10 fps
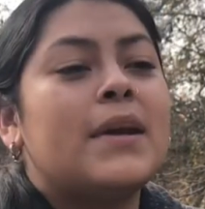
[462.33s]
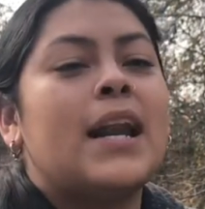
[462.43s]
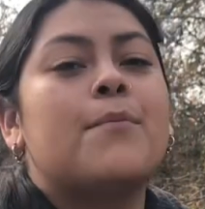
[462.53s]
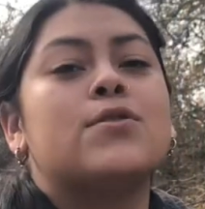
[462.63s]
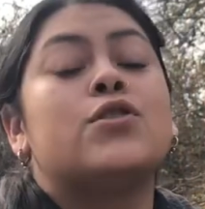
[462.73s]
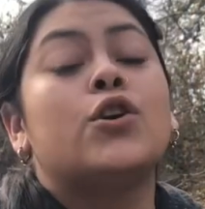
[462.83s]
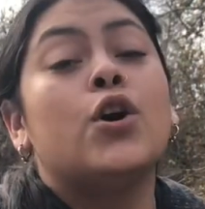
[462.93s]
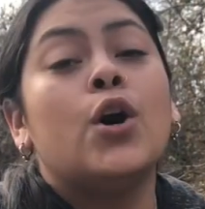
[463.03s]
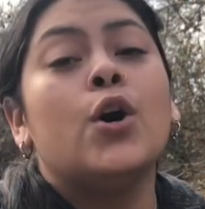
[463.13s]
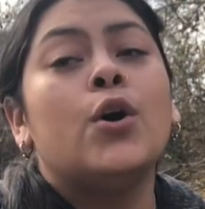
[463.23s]
being able to
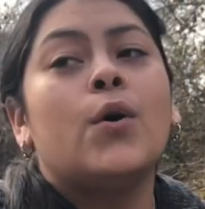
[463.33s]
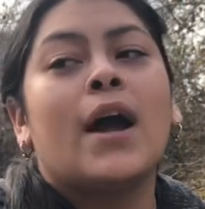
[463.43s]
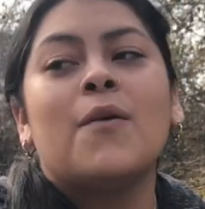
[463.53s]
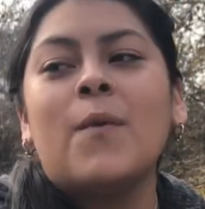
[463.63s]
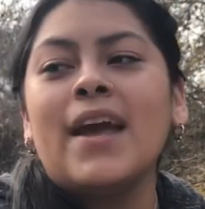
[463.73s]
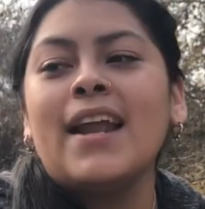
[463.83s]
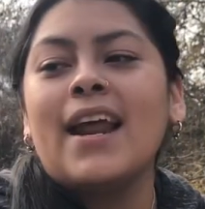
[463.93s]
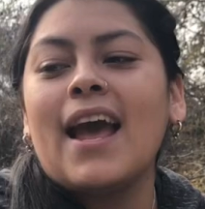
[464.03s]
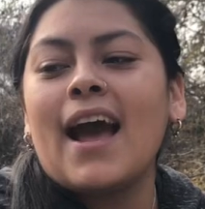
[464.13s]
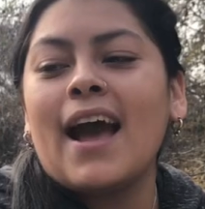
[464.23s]
go. I went,
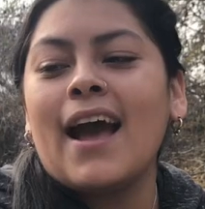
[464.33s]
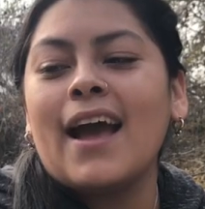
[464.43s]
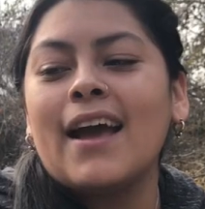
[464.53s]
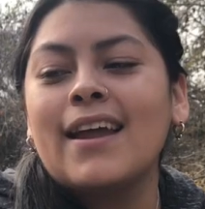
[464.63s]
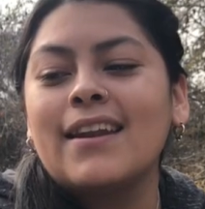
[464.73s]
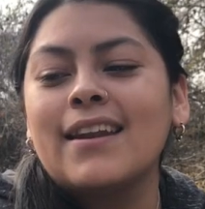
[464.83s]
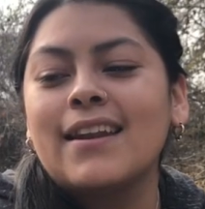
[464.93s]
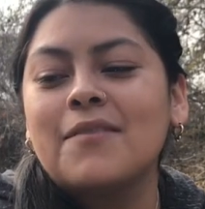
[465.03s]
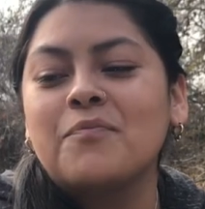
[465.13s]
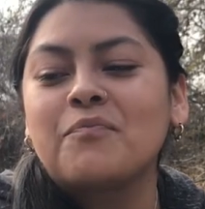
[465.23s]
and
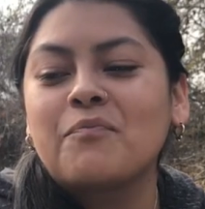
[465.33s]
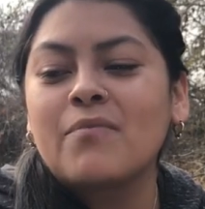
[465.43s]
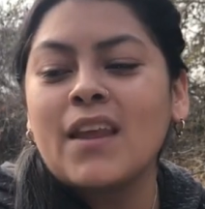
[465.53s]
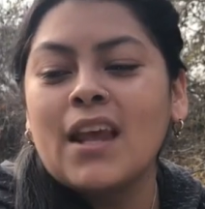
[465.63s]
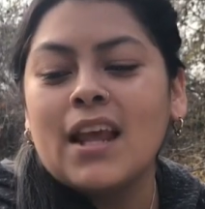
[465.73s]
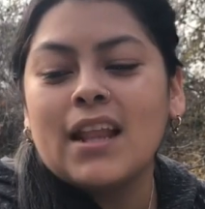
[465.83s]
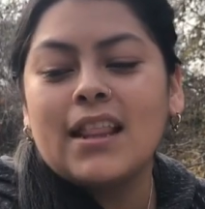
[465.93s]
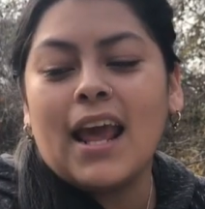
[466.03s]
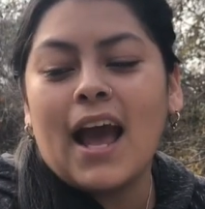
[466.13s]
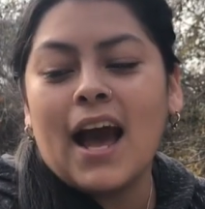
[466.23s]

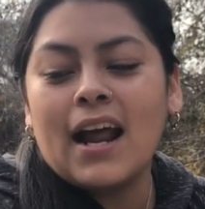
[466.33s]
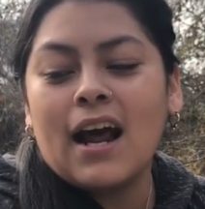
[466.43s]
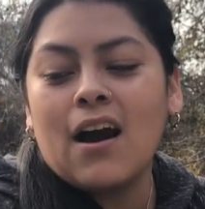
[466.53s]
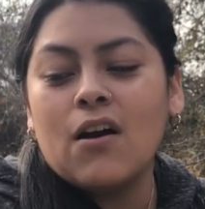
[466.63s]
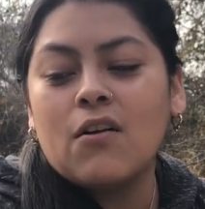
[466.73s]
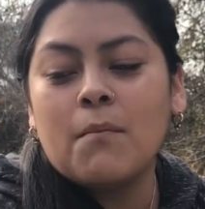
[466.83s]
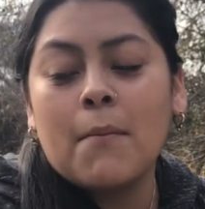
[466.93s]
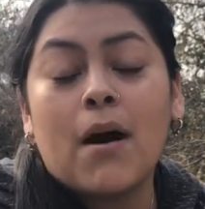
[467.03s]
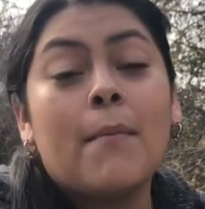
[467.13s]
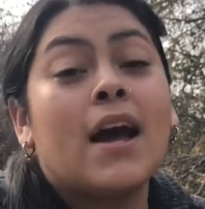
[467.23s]
they had out,
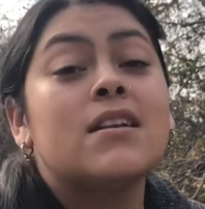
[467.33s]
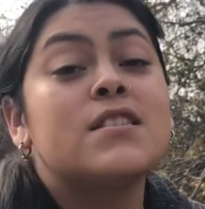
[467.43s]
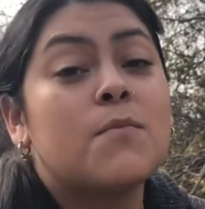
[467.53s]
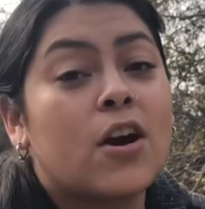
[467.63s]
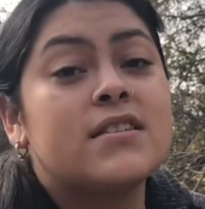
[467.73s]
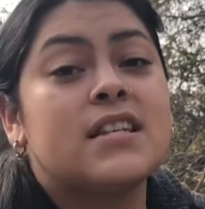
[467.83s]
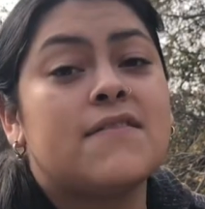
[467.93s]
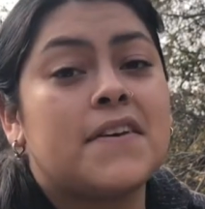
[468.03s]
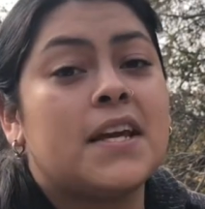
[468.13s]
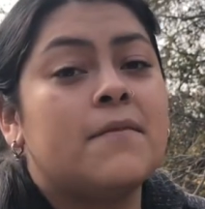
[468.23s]
my mom had a smart
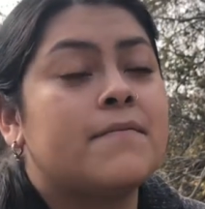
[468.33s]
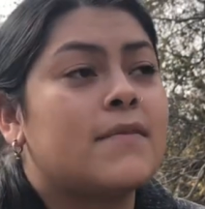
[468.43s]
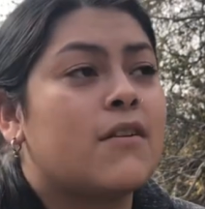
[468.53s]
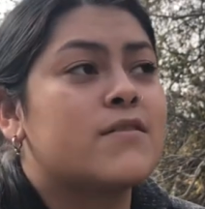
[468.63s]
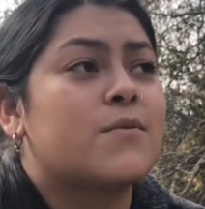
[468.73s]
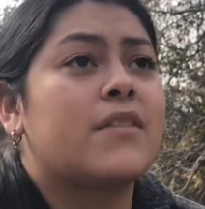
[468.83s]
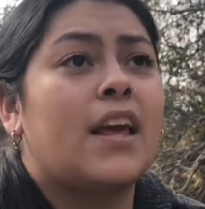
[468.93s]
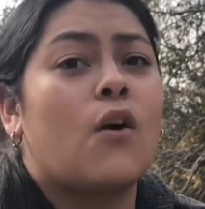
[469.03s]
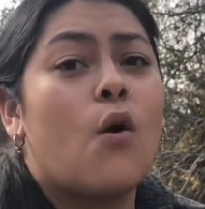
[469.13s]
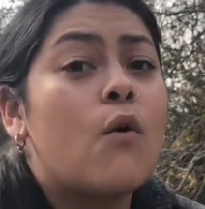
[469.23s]
TV that was worth
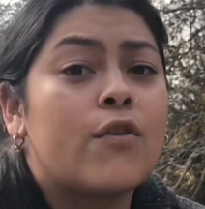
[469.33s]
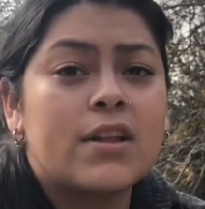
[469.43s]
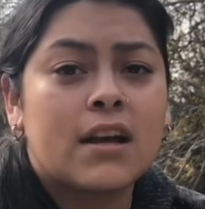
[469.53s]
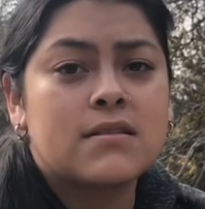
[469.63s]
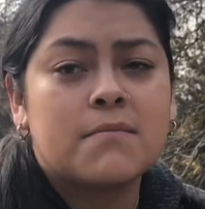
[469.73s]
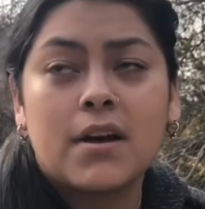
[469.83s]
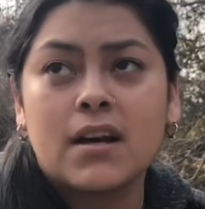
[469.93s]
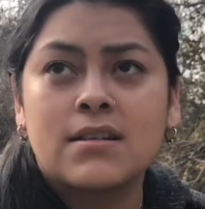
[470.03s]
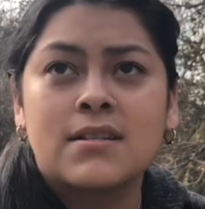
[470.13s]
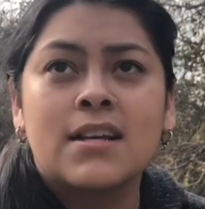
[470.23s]
like over
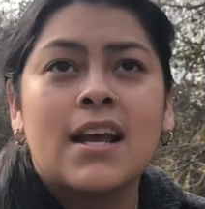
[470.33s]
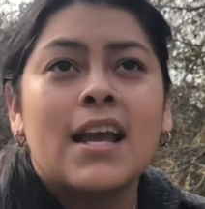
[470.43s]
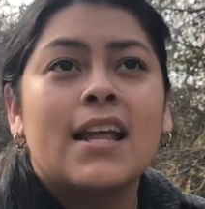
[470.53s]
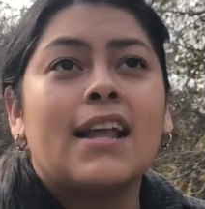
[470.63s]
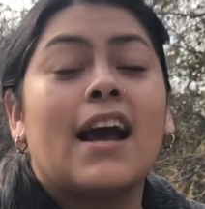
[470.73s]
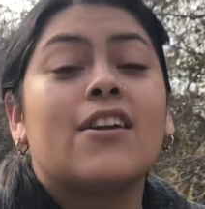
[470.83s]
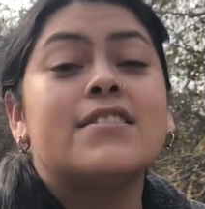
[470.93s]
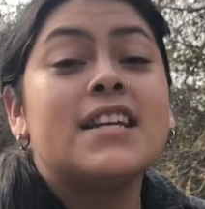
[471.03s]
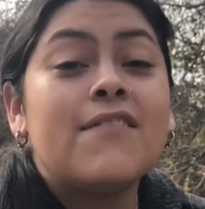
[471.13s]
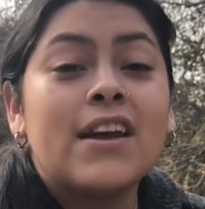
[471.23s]
$1,000. They had our
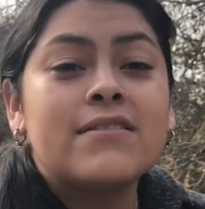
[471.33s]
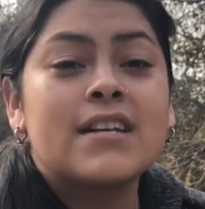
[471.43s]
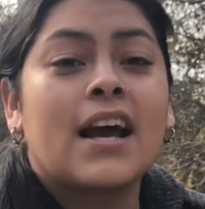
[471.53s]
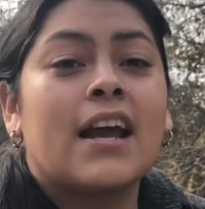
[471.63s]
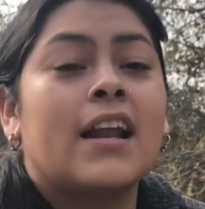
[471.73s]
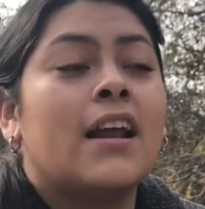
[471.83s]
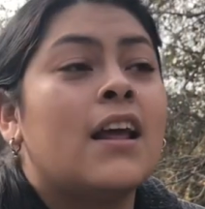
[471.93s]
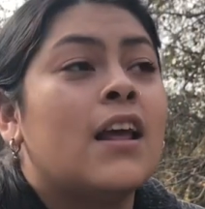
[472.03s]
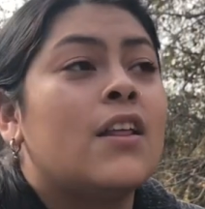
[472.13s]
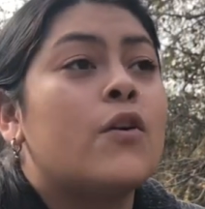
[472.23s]
TV outside.
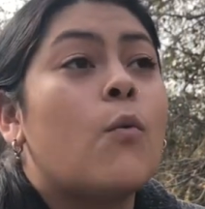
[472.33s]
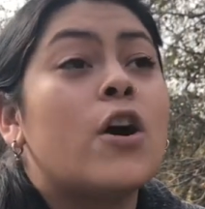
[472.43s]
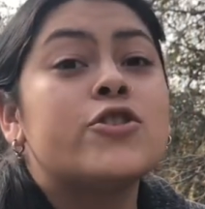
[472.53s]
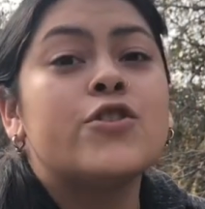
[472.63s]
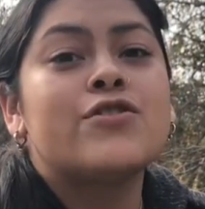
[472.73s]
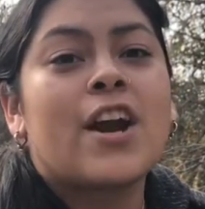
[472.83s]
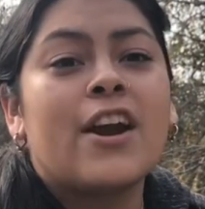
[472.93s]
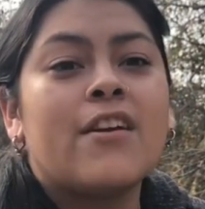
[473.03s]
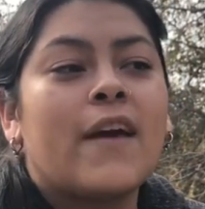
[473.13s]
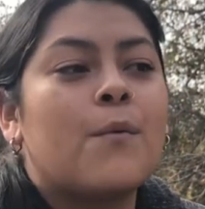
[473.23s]
The washer and
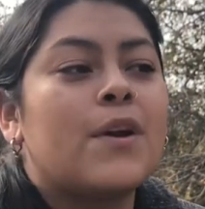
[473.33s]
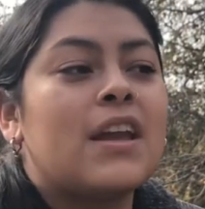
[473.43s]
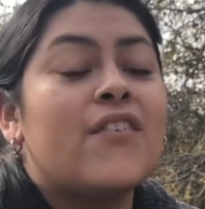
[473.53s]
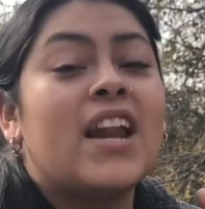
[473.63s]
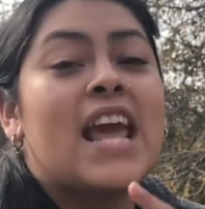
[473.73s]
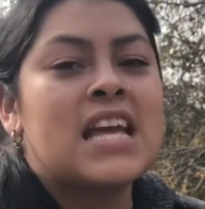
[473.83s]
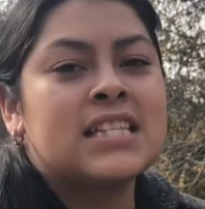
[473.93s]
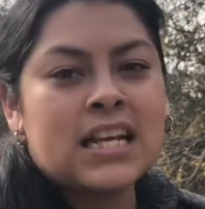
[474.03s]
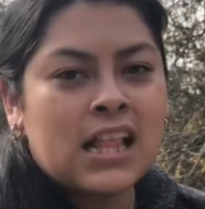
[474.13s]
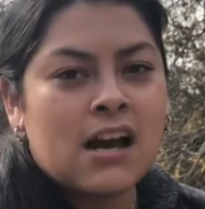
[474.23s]
dryer that were even
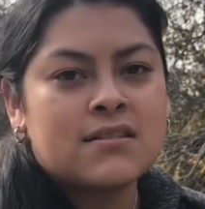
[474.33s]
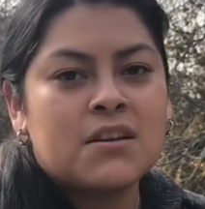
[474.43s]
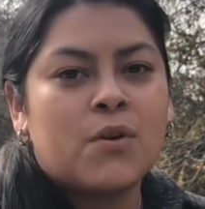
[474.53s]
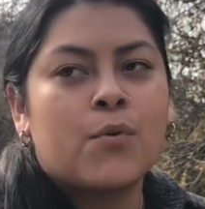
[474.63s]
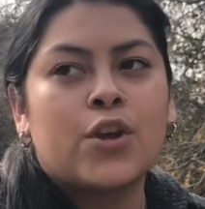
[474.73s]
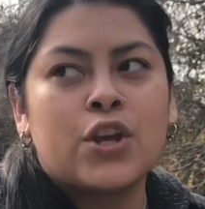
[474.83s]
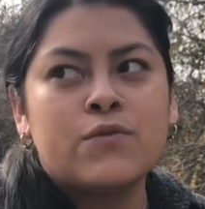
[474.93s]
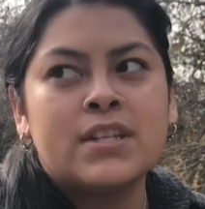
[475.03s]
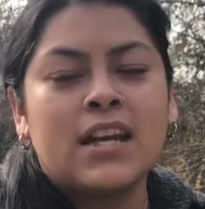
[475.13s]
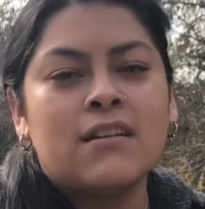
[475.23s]
inside the house that we were
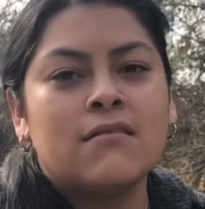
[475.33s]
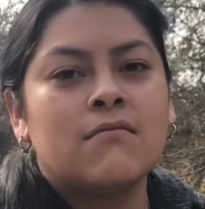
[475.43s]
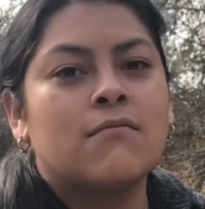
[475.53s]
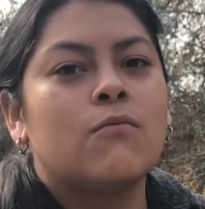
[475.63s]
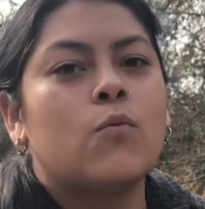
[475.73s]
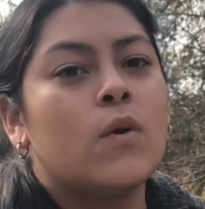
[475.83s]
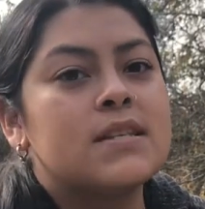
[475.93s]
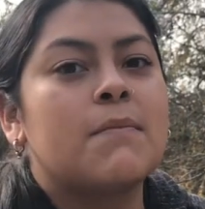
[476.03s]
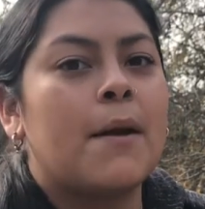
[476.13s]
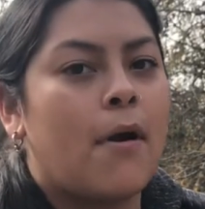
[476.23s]
using
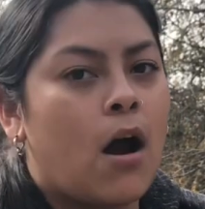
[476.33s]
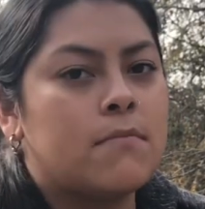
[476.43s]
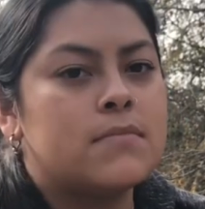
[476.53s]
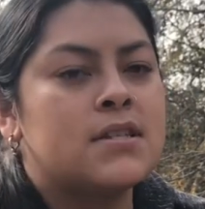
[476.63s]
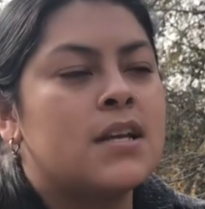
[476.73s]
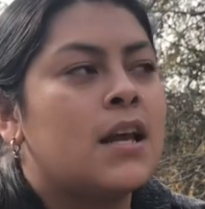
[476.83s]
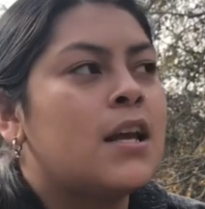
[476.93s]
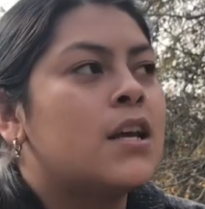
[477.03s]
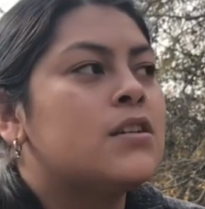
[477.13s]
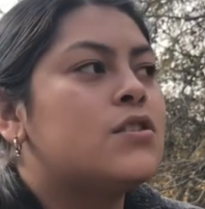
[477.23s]
was my mom's.
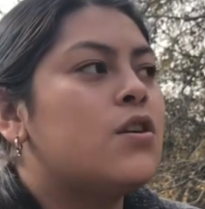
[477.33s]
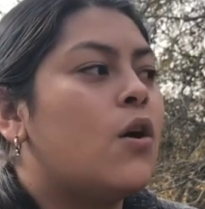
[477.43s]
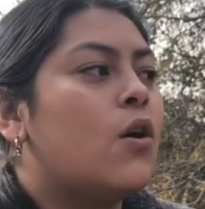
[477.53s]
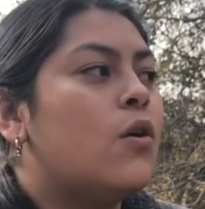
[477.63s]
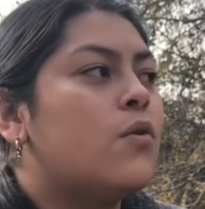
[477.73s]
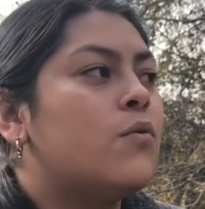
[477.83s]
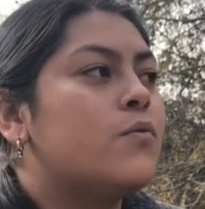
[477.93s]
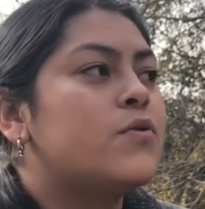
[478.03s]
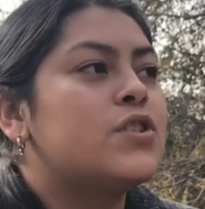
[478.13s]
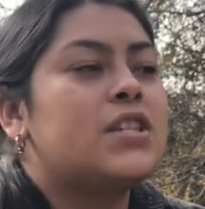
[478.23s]
So
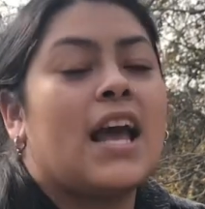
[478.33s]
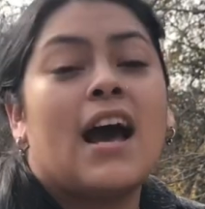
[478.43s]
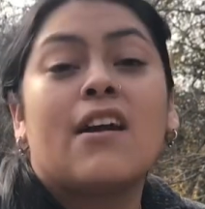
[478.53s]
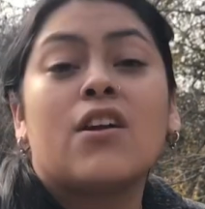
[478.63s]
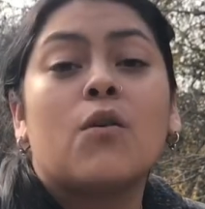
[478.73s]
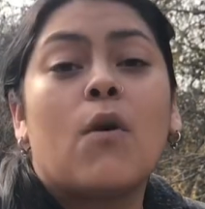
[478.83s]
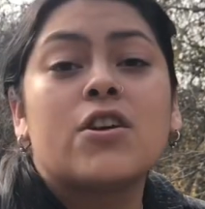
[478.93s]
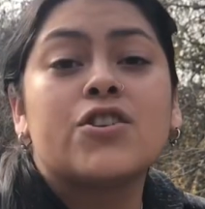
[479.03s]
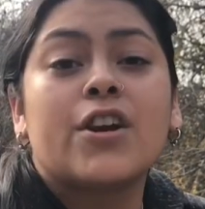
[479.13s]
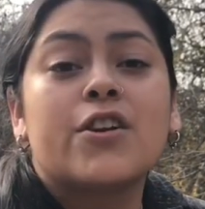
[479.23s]
they had out our
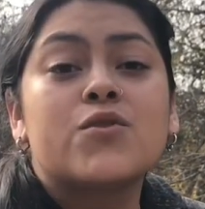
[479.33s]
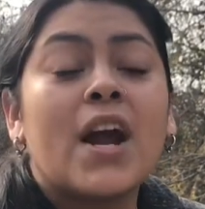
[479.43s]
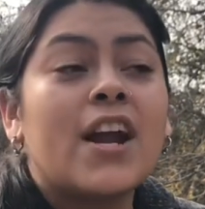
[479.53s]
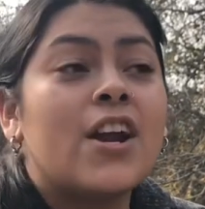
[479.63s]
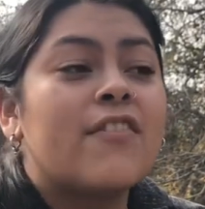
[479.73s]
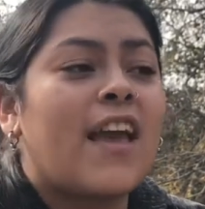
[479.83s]
washer and our dryer.